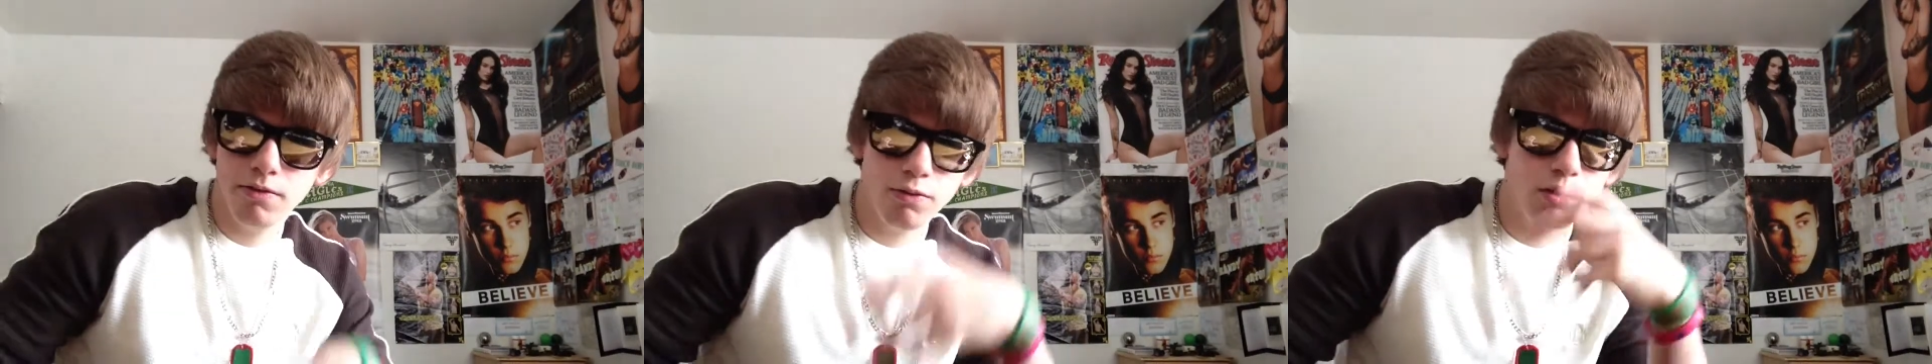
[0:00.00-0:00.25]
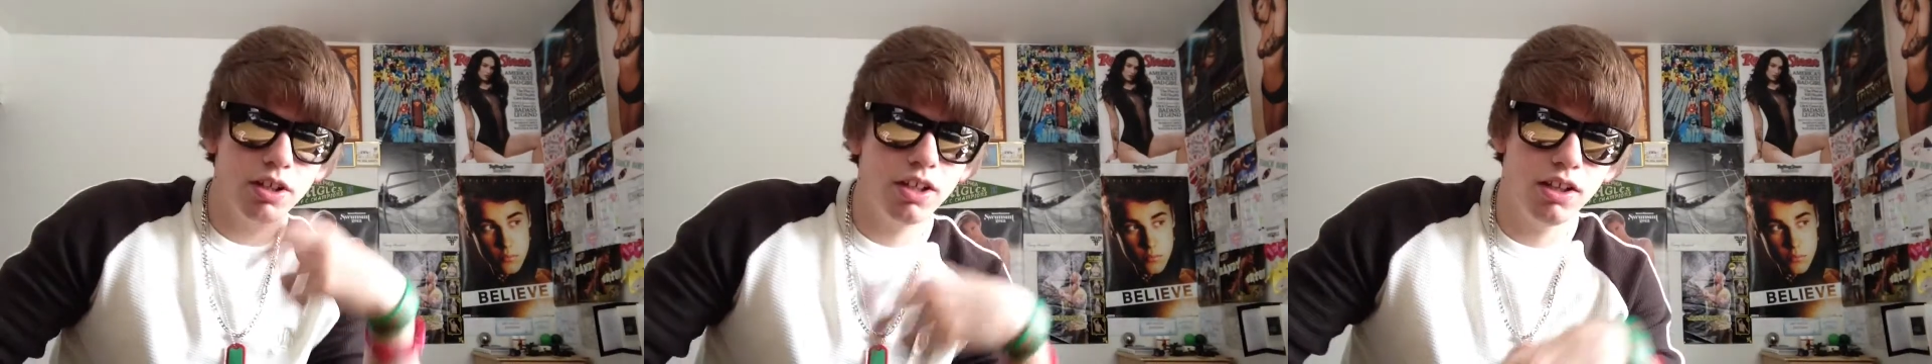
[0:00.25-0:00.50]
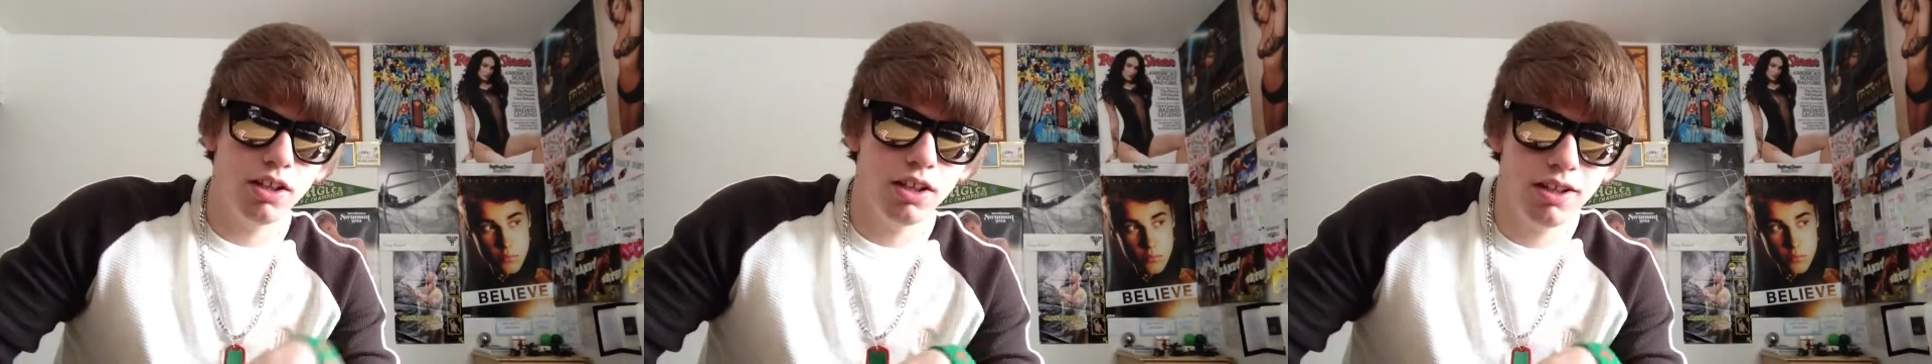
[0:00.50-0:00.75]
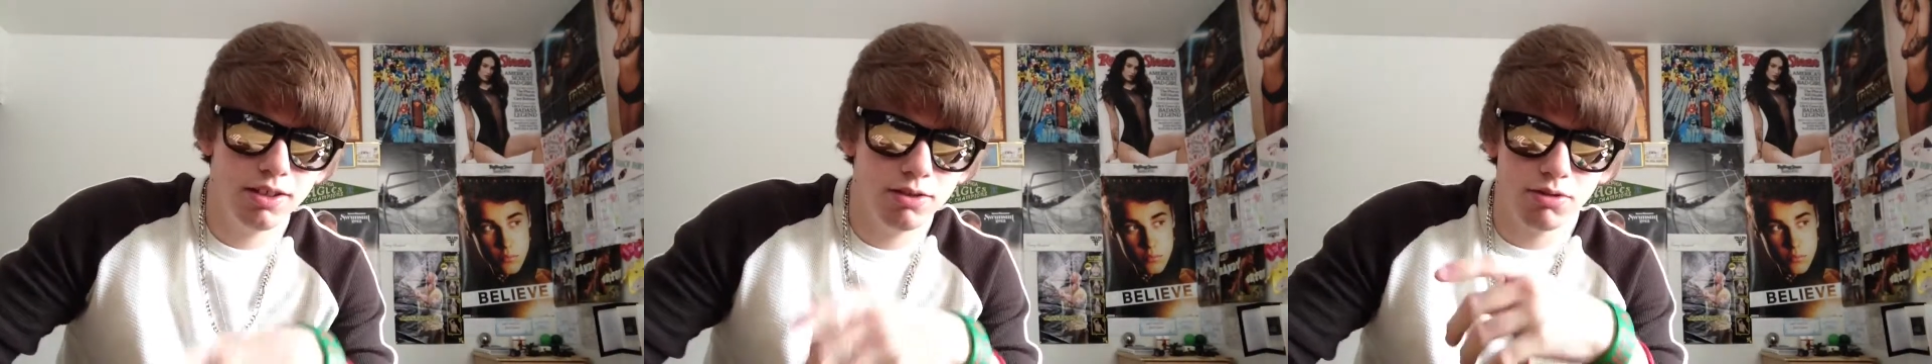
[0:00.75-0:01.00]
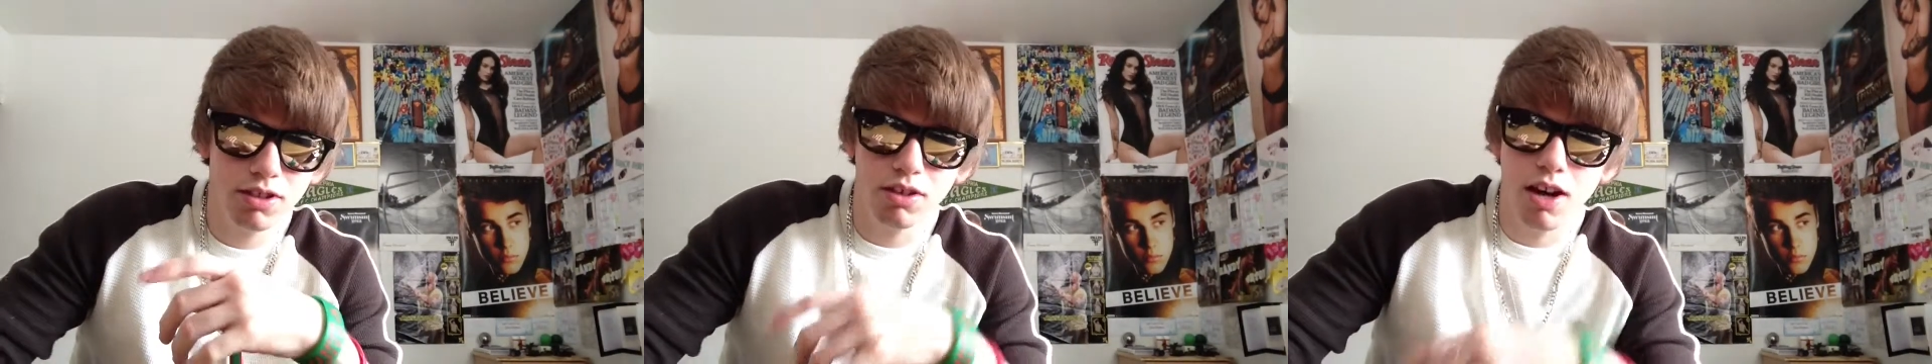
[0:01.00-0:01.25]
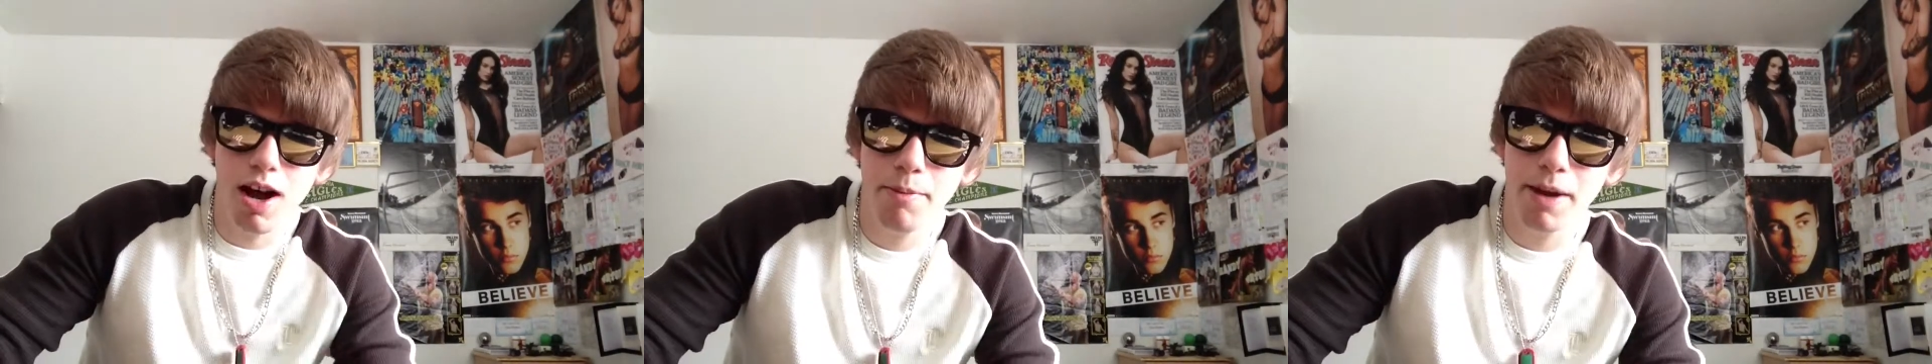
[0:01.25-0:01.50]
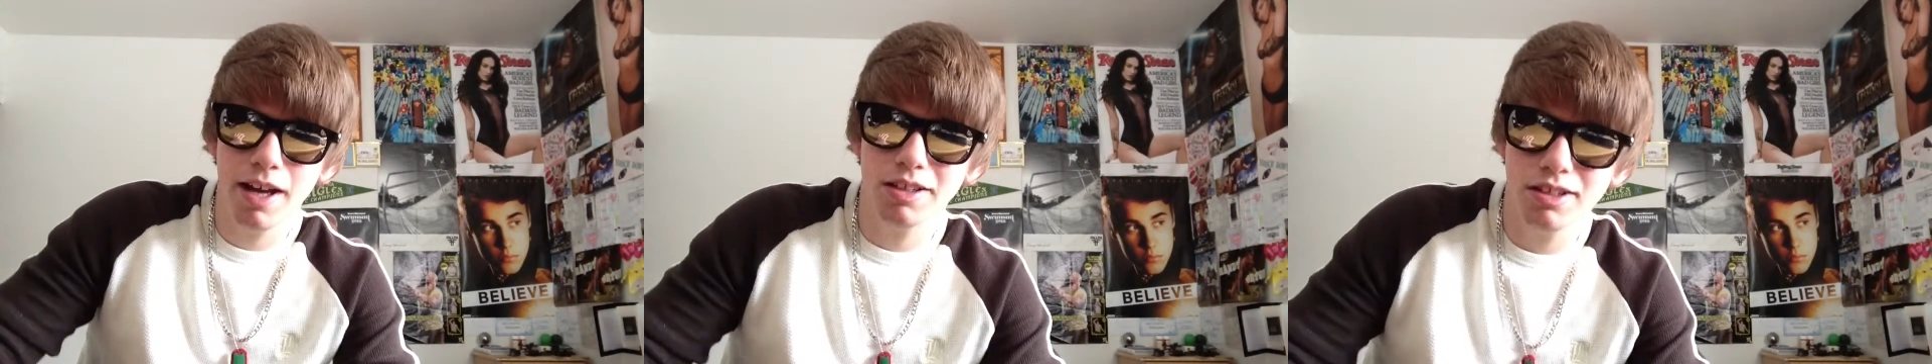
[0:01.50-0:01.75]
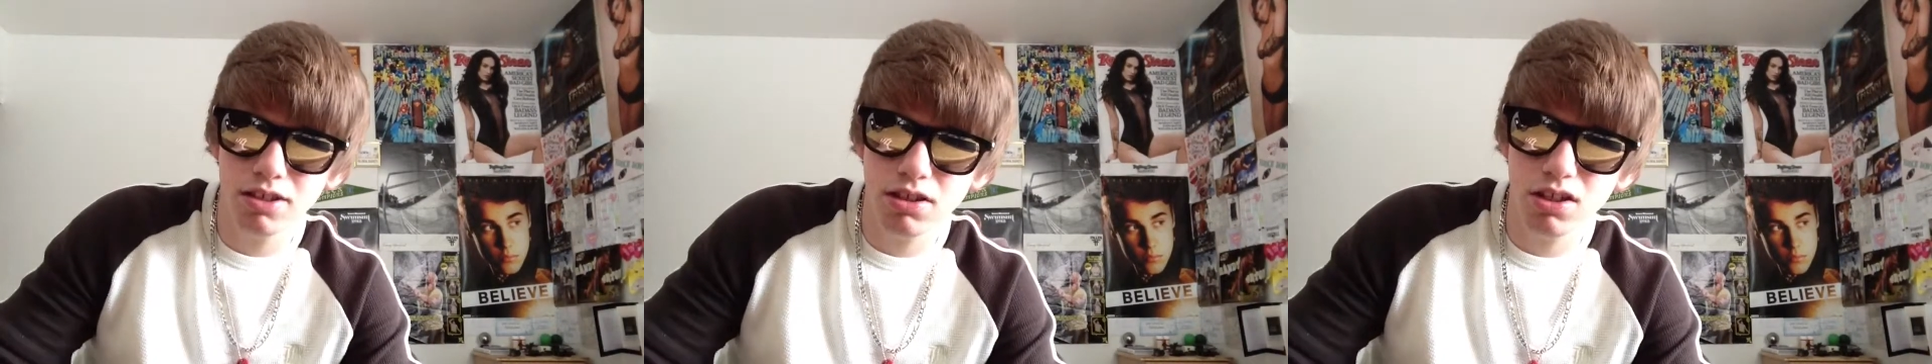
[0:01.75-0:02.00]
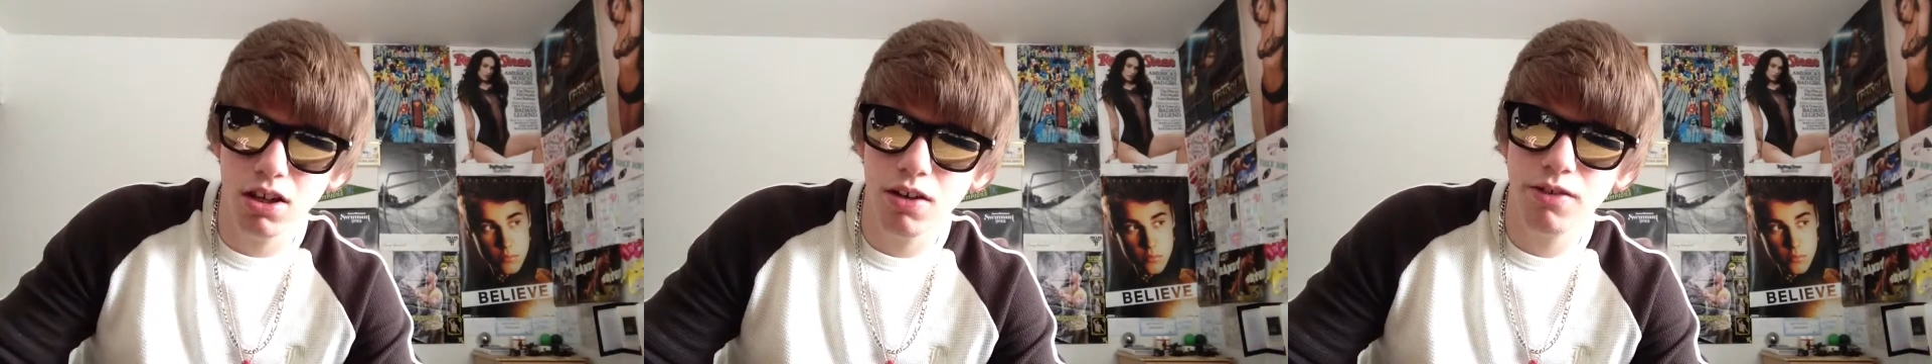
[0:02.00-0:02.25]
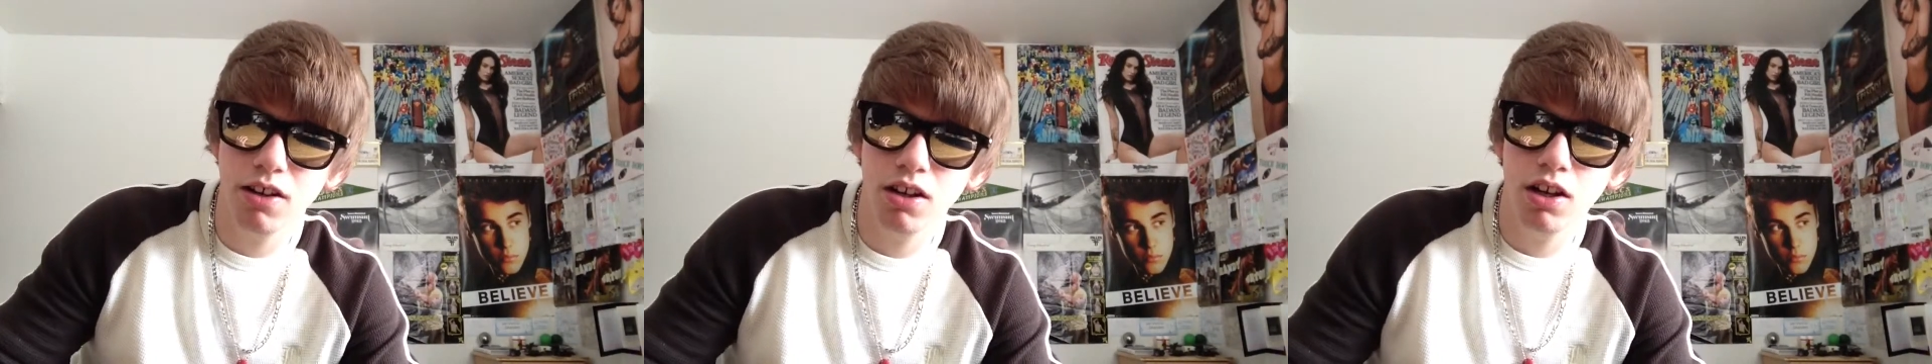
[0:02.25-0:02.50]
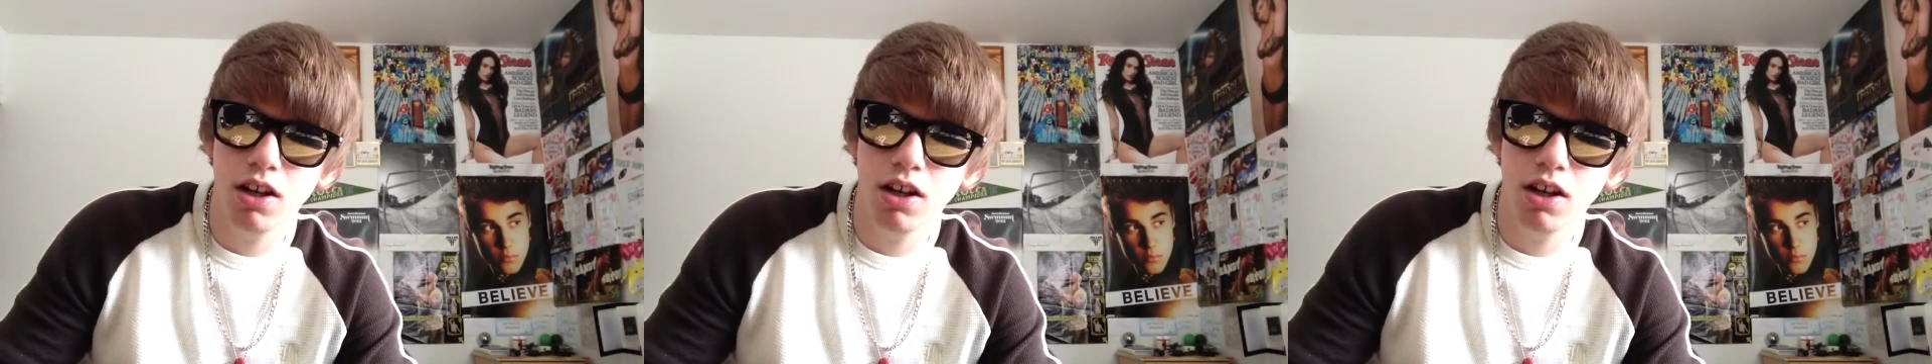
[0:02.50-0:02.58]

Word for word: Freaking kids with their iPads and stuff.